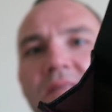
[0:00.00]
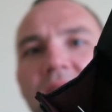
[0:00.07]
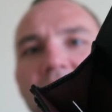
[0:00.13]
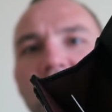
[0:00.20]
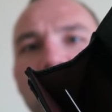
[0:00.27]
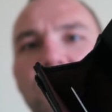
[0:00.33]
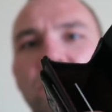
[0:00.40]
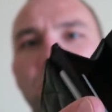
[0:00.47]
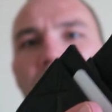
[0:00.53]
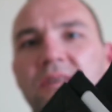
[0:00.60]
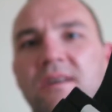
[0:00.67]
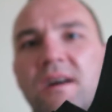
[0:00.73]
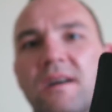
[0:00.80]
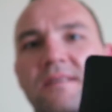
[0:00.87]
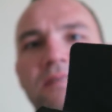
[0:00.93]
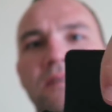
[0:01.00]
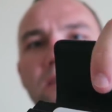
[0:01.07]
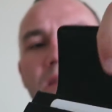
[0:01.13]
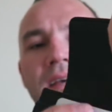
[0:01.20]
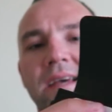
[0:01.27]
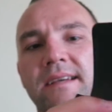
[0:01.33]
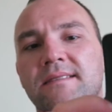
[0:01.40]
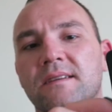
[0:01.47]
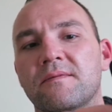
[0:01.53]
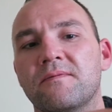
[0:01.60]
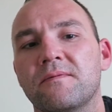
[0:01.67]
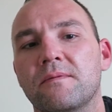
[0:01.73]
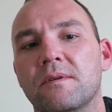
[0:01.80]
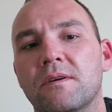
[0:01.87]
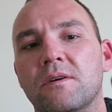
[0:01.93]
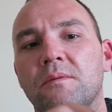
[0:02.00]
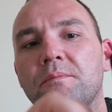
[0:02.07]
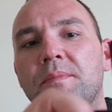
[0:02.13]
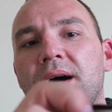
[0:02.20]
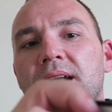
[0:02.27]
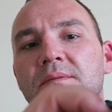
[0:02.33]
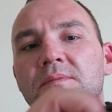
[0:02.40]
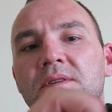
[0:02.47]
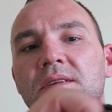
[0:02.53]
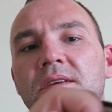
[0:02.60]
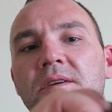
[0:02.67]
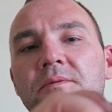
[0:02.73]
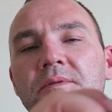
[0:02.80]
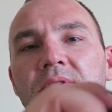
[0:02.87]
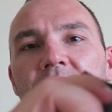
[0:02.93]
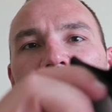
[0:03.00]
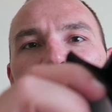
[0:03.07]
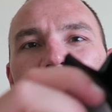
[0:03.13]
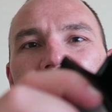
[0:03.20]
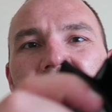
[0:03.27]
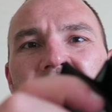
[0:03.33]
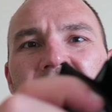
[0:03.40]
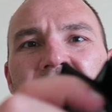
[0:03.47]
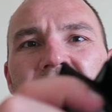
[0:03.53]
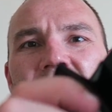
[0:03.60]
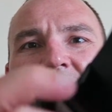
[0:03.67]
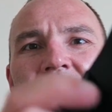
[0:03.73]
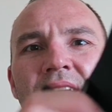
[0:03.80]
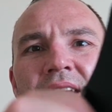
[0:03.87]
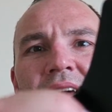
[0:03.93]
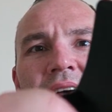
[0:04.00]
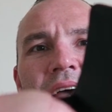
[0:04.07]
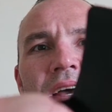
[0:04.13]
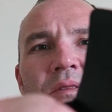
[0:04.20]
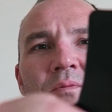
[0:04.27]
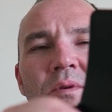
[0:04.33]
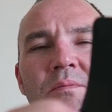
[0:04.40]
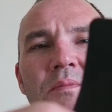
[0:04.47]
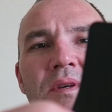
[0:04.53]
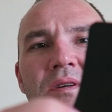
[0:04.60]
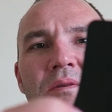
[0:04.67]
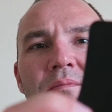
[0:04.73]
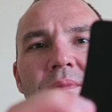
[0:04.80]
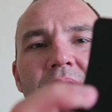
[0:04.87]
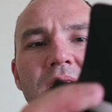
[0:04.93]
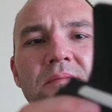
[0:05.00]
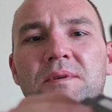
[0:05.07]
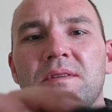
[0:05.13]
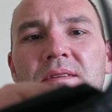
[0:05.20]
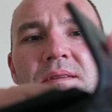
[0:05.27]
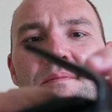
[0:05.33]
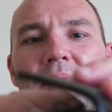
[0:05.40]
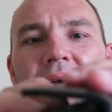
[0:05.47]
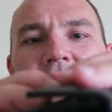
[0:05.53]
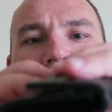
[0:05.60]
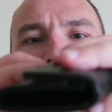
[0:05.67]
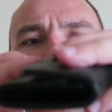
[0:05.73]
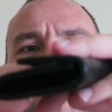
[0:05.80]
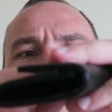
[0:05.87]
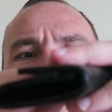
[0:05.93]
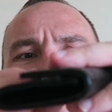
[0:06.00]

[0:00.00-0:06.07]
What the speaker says: in it, you can put cards in it. It has a compartment here in the front and one big compartment in the back,